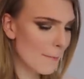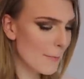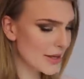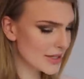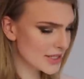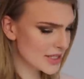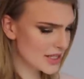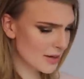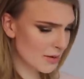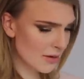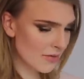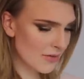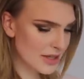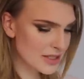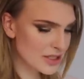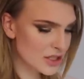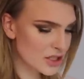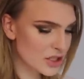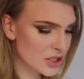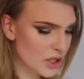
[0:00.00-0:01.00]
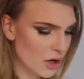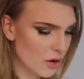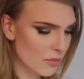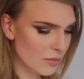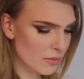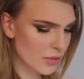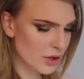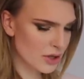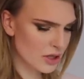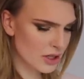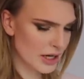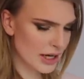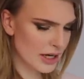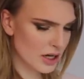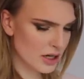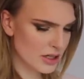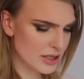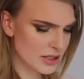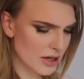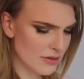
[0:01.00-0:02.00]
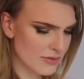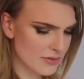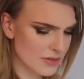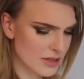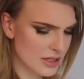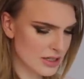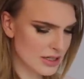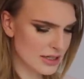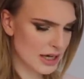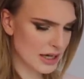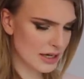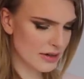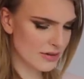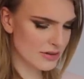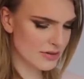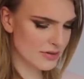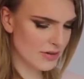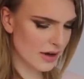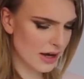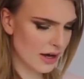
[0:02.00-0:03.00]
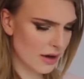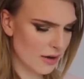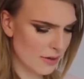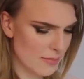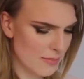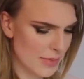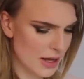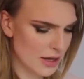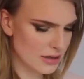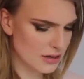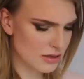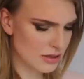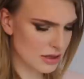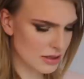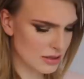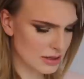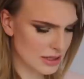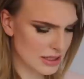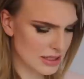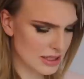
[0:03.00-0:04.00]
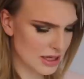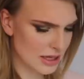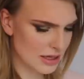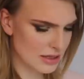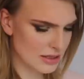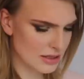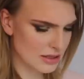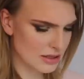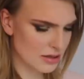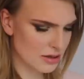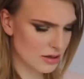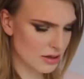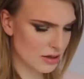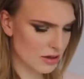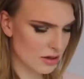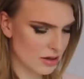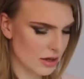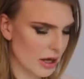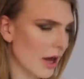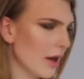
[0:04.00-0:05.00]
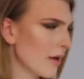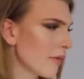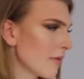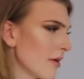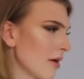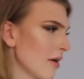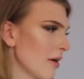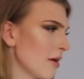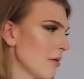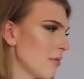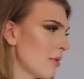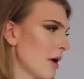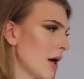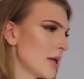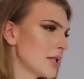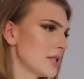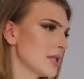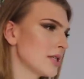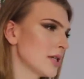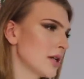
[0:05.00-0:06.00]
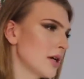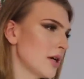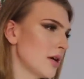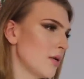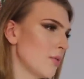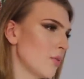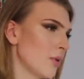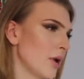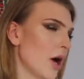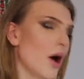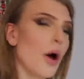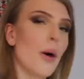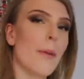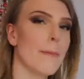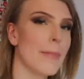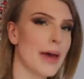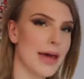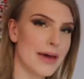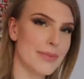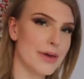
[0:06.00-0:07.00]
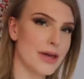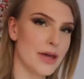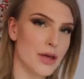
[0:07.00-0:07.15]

but some of us don't mutilate ourselves to satisfy our mental illnesses. Okay, pause. We all may be